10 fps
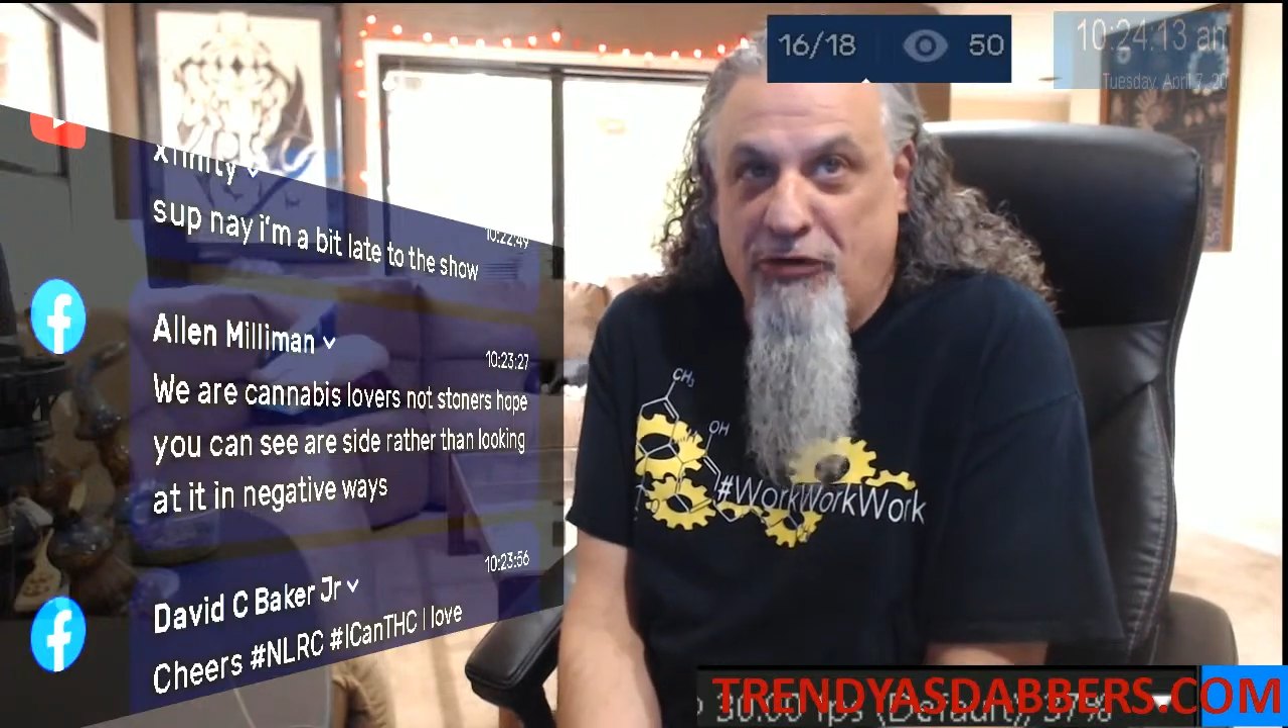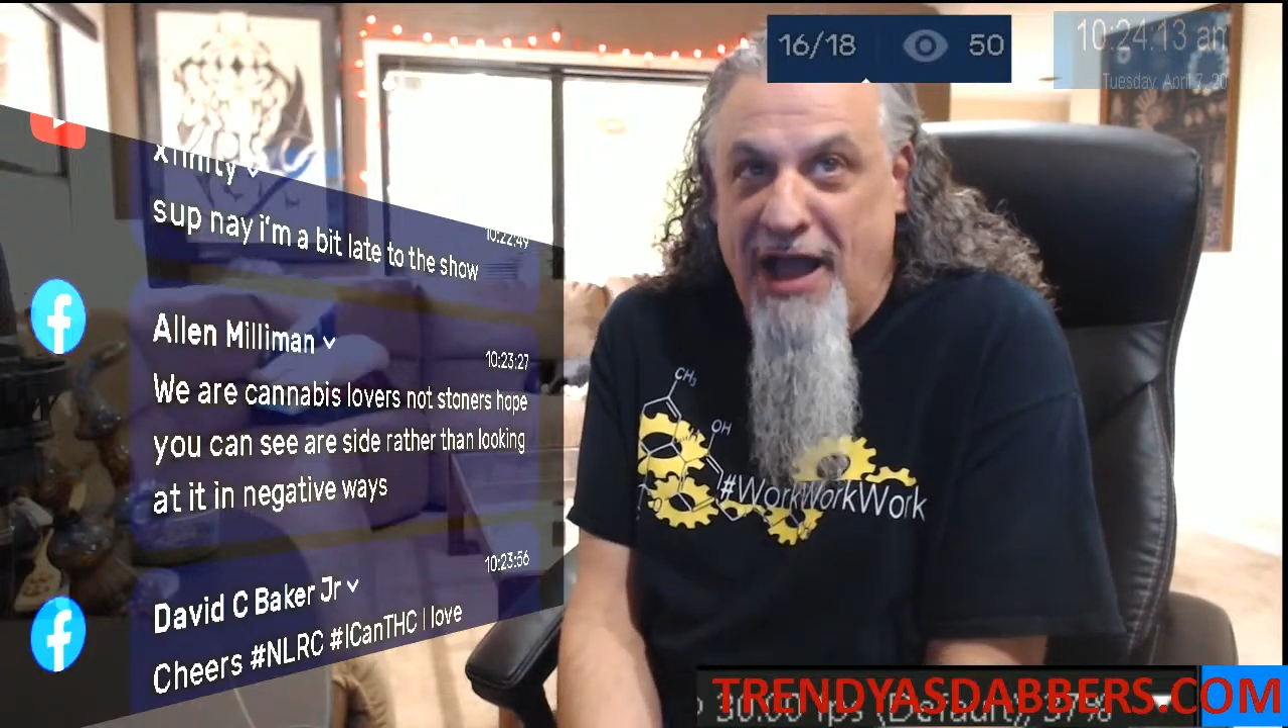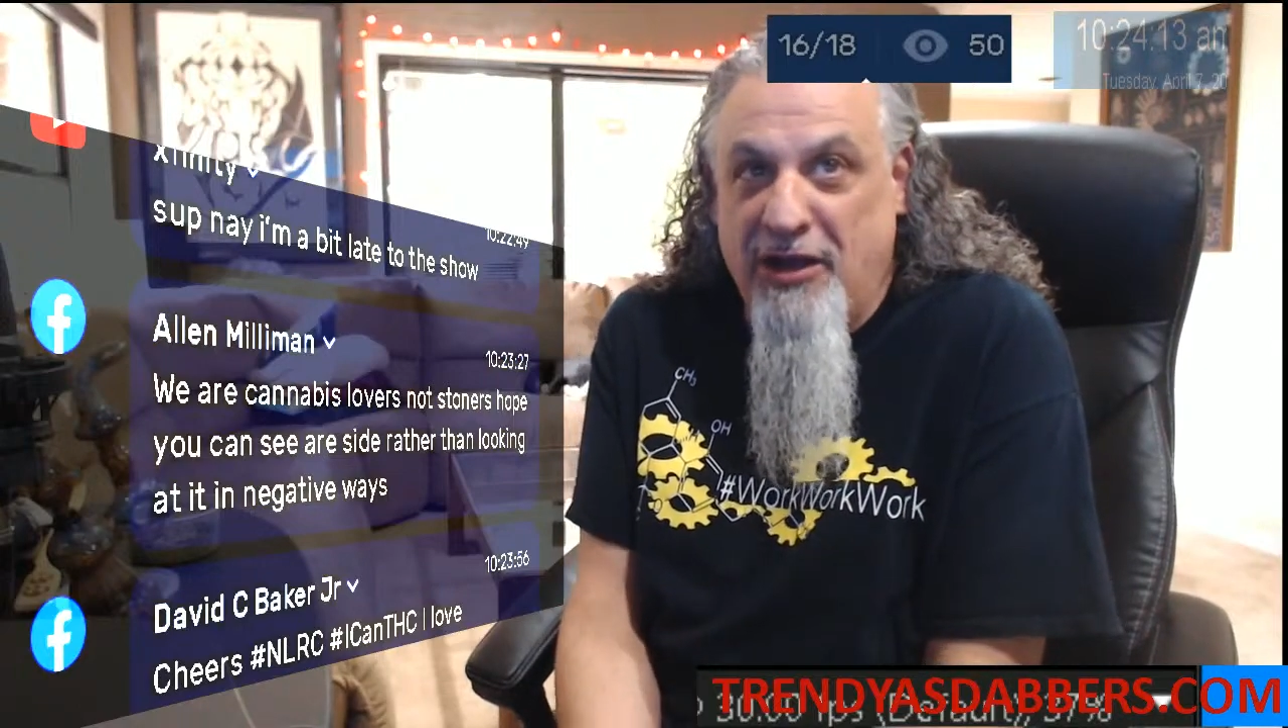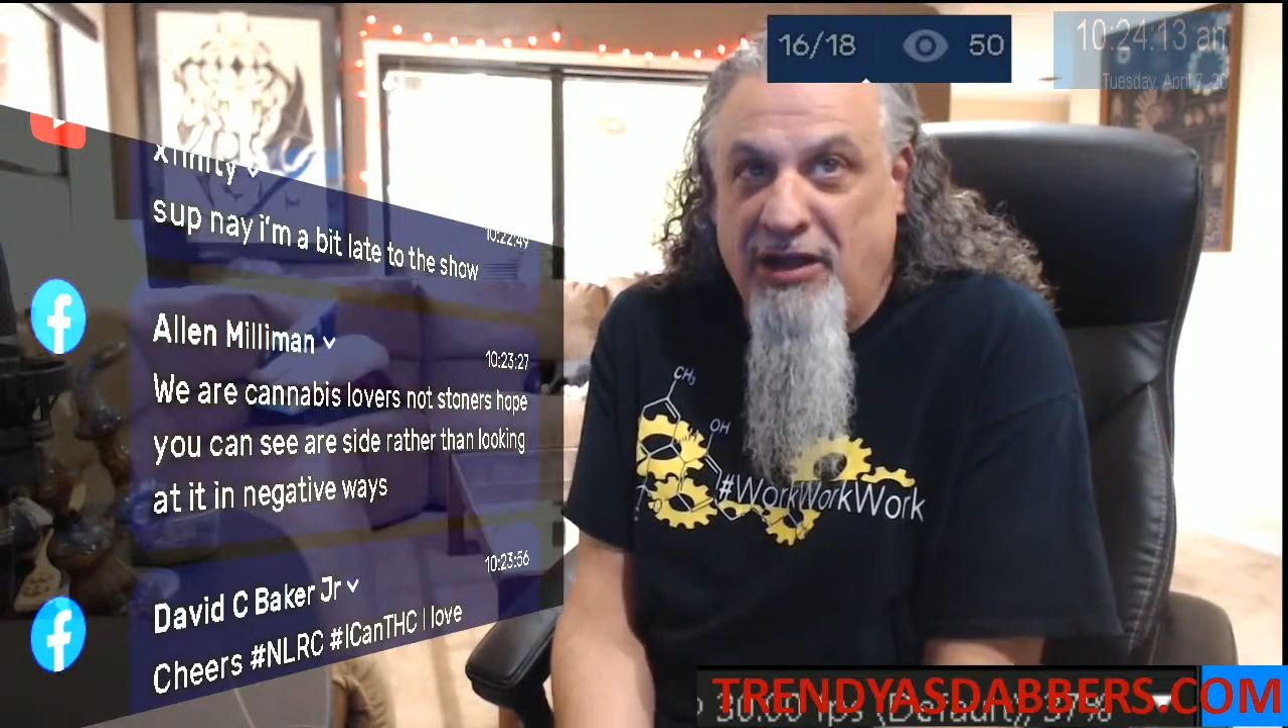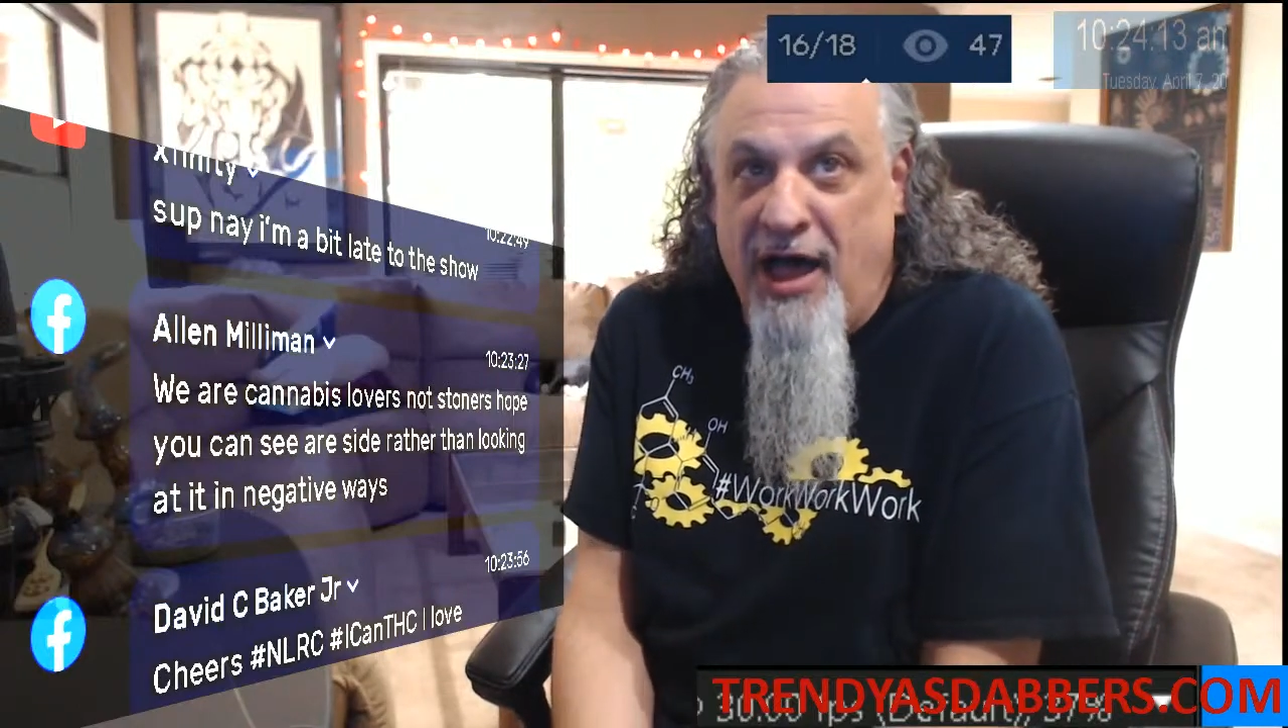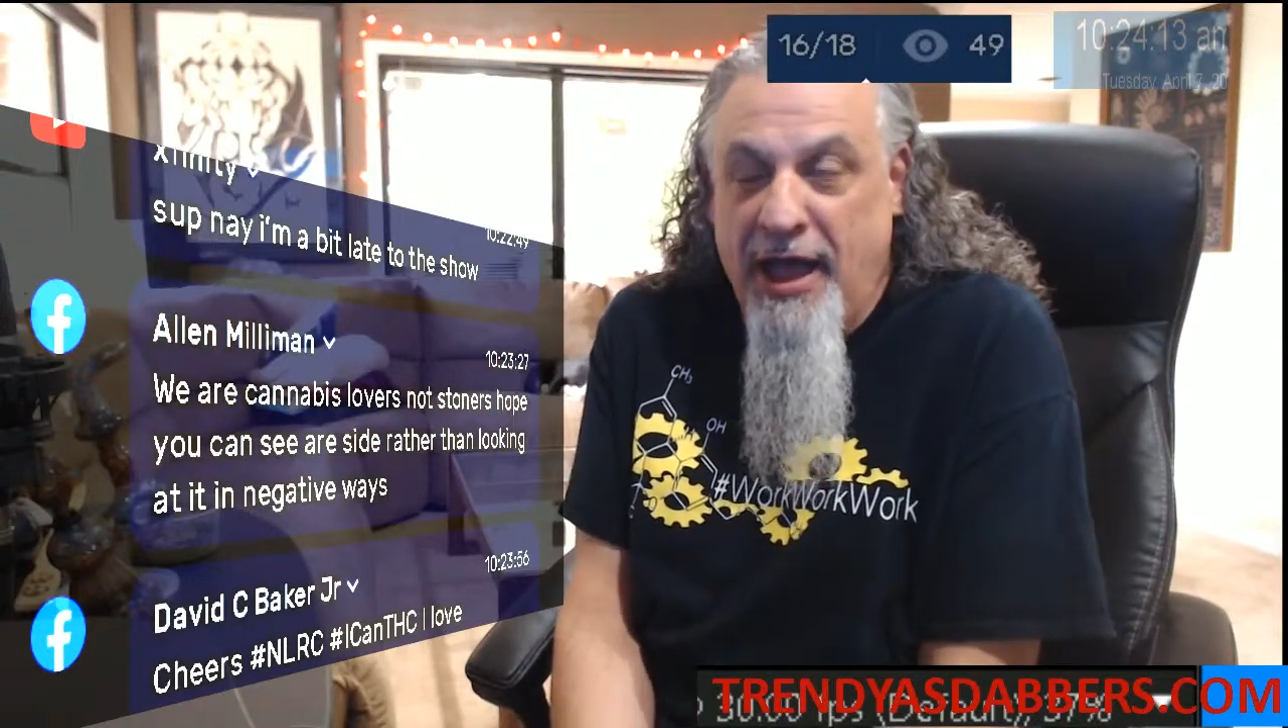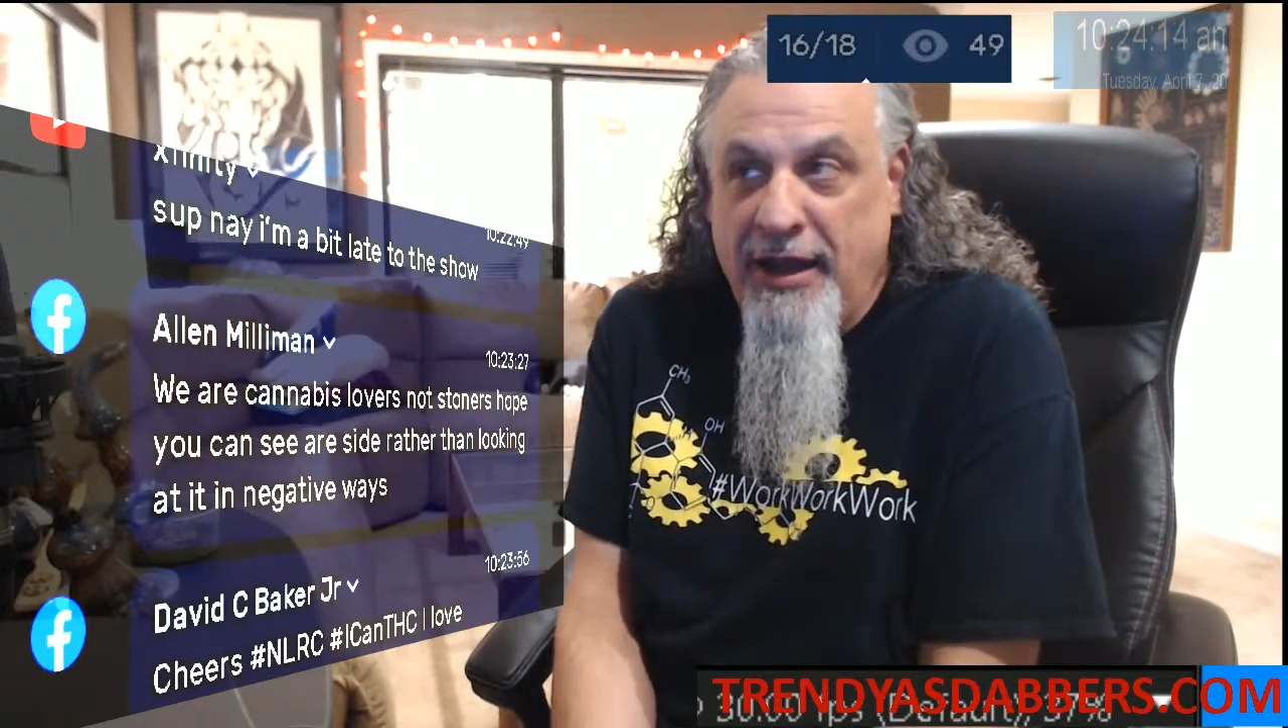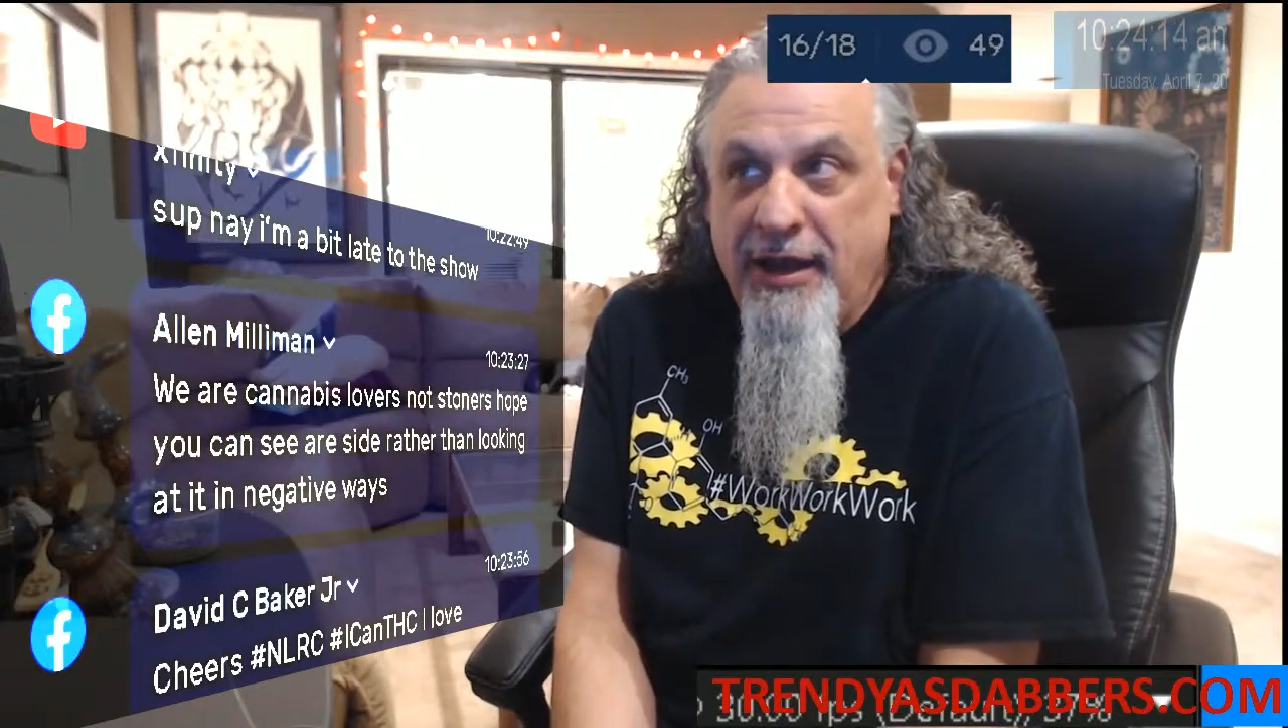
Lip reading: around a lot.